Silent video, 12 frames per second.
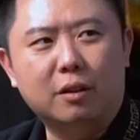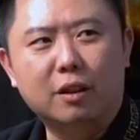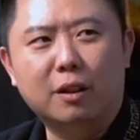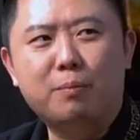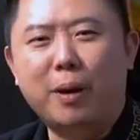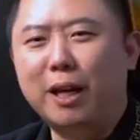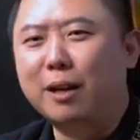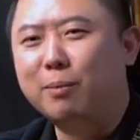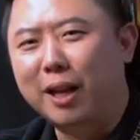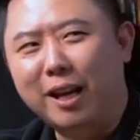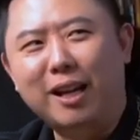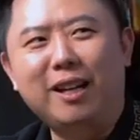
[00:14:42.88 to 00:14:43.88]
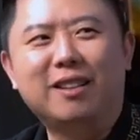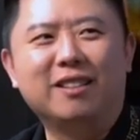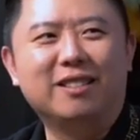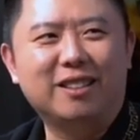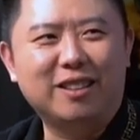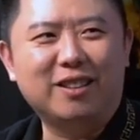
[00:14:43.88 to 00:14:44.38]
and the, then pay them late
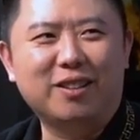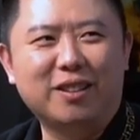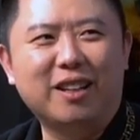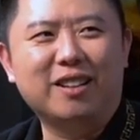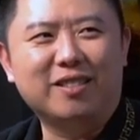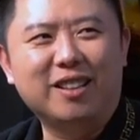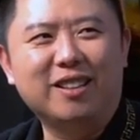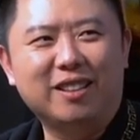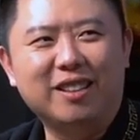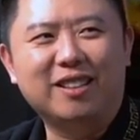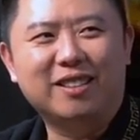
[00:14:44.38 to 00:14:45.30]
and uh, all that, right? Yeah.